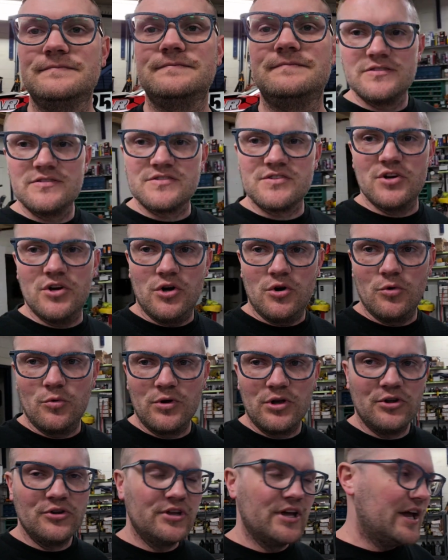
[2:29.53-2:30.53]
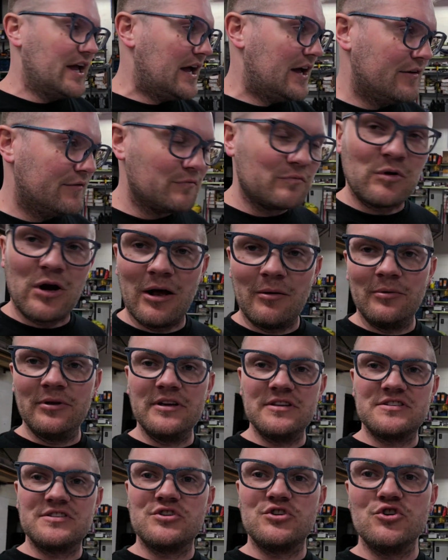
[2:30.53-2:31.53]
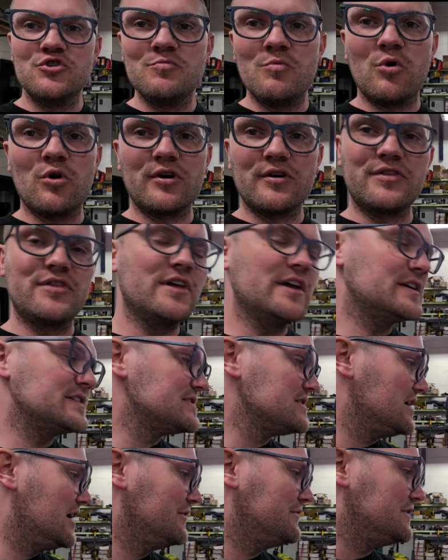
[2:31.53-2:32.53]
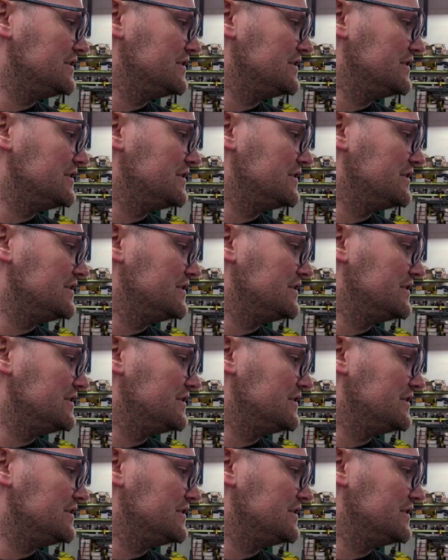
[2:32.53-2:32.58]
So we only have probably 2 more things left to